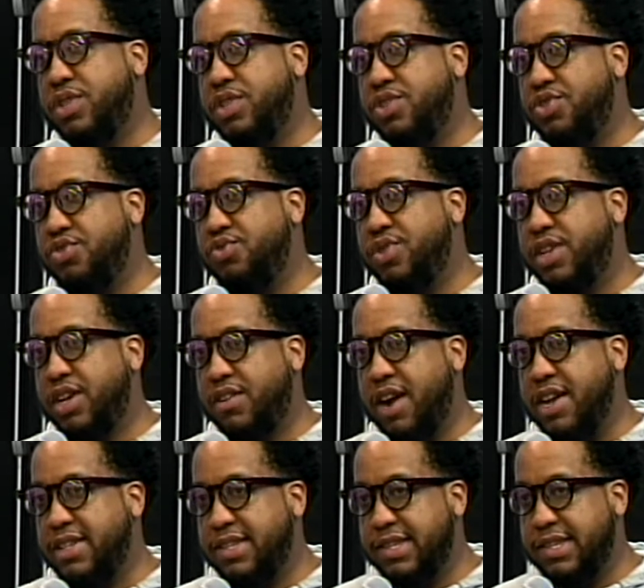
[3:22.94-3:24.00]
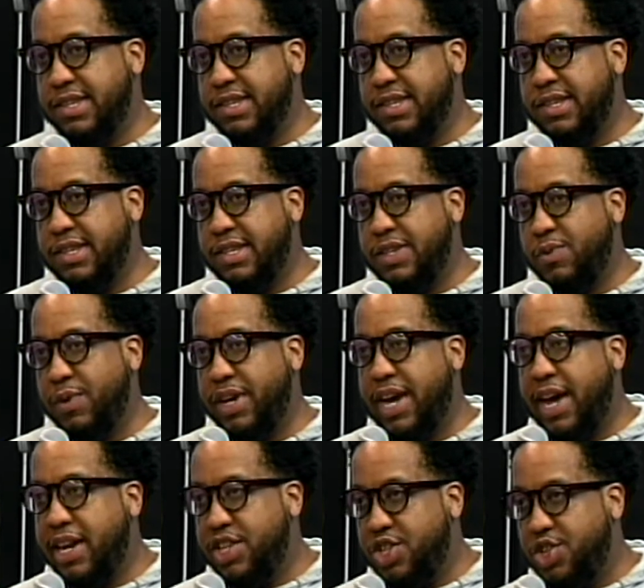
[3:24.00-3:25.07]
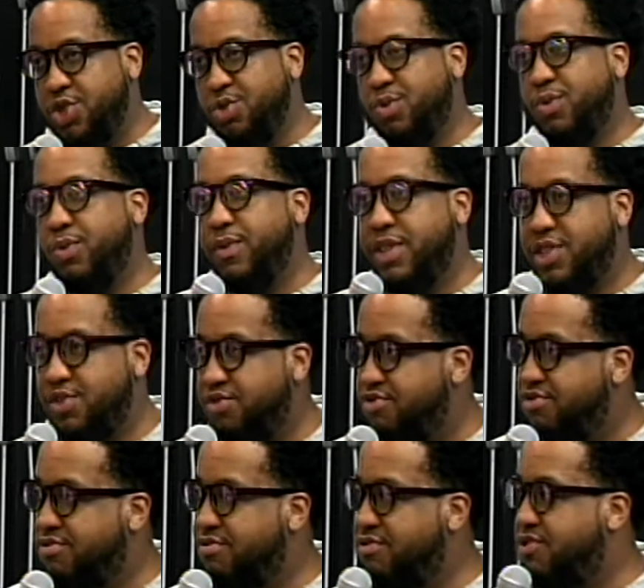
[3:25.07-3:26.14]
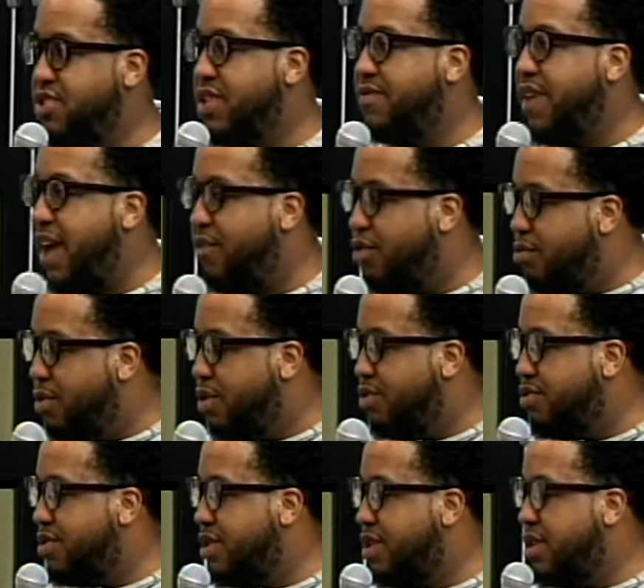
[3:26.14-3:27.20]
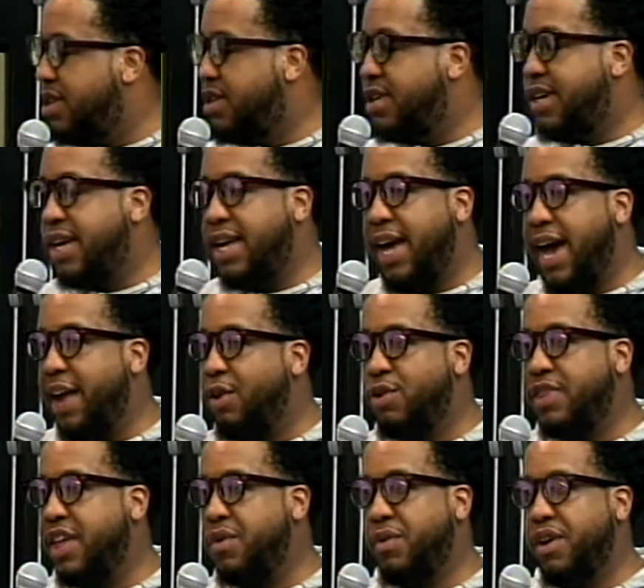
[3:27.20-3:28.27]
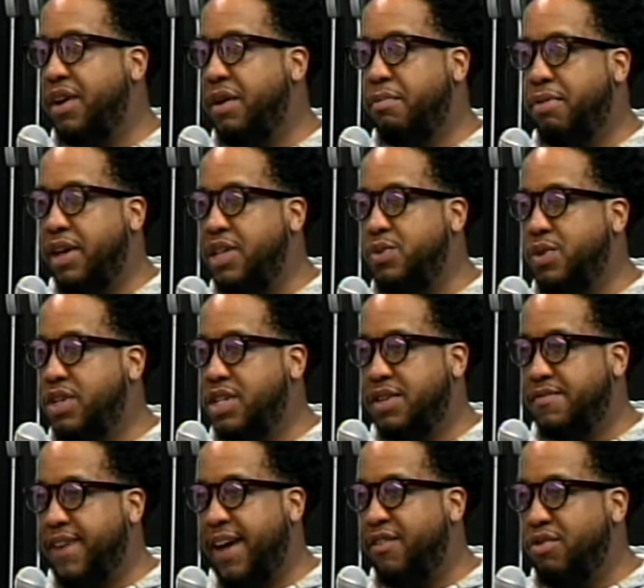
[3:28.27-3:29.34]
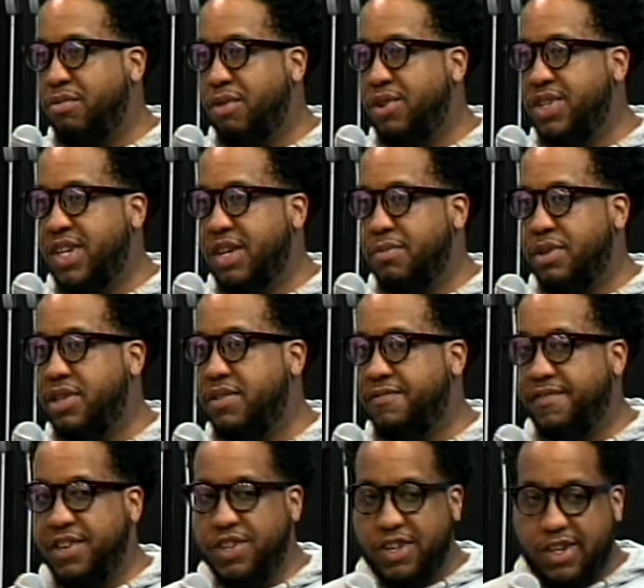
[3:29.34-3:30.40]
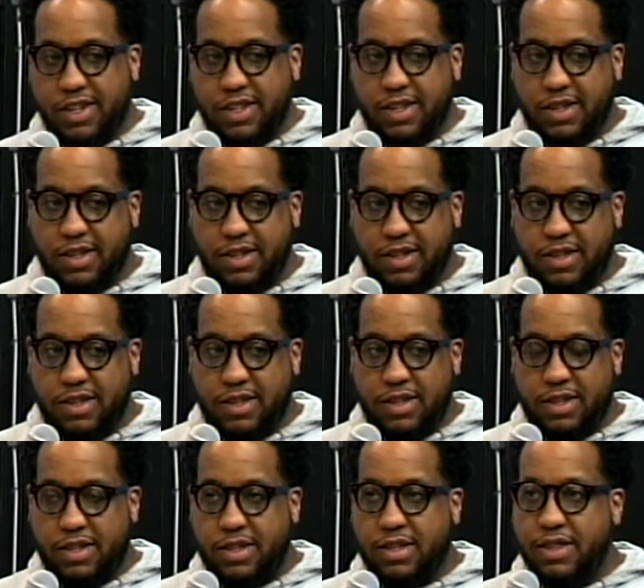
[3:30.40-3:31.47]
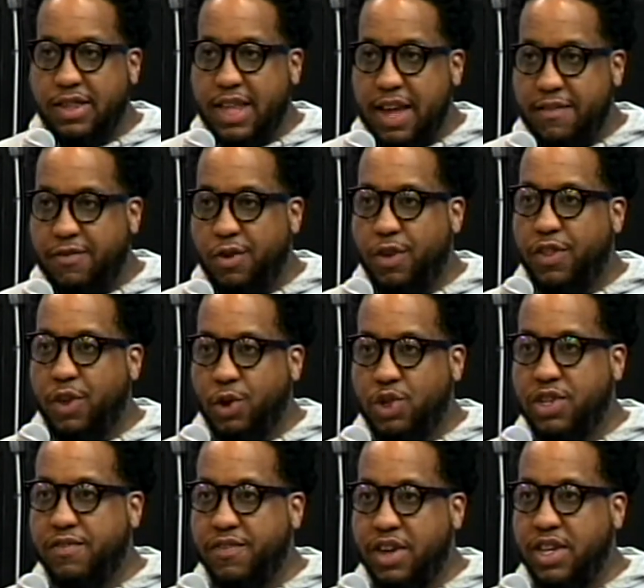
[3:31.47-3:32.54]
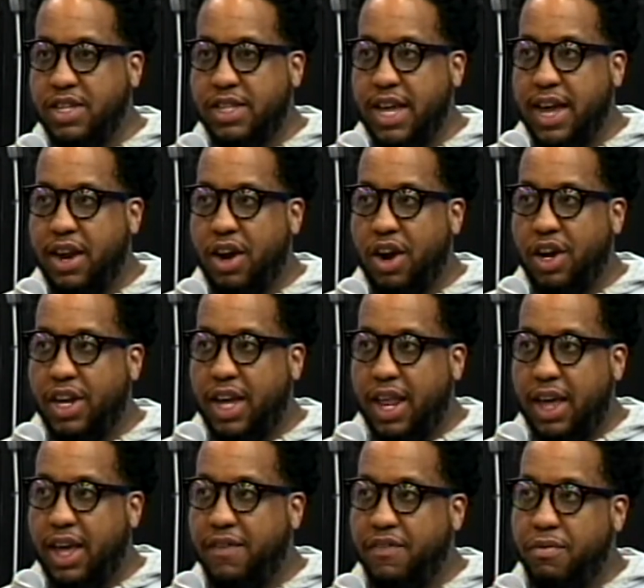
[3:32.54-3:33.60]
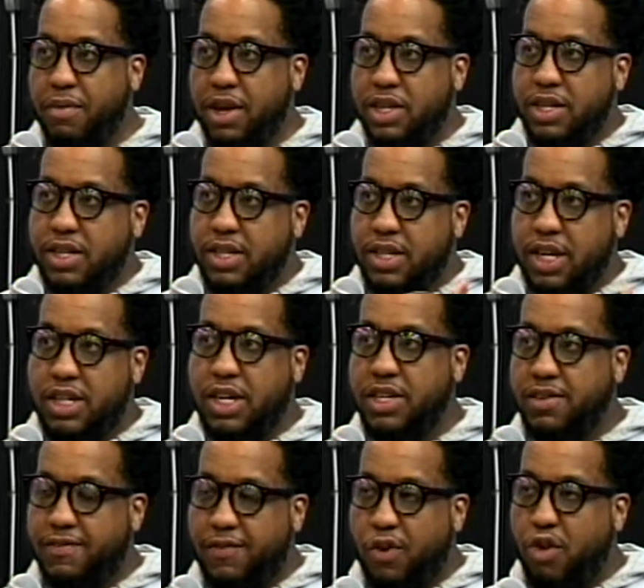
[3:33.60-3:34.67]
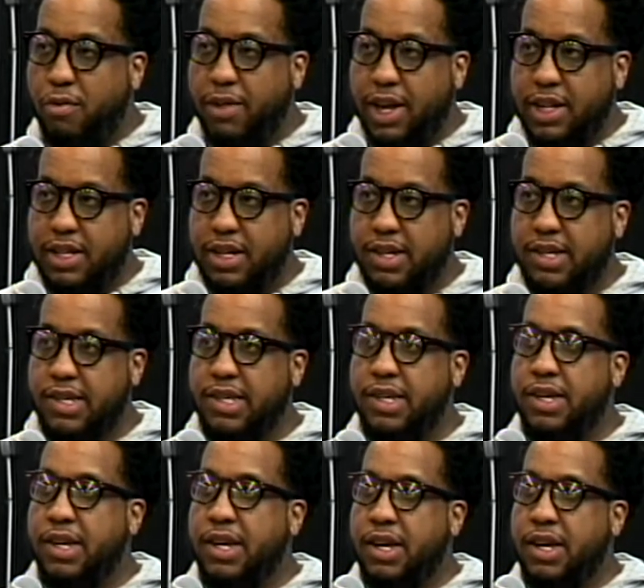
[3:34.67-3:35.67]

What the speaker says: what to do in a crisis. We kind of just do what we do, survival mode. I don't think we're in a place where survival mode is going to be sufficient. Therefore, those of us that are getting information, such as a forum like this,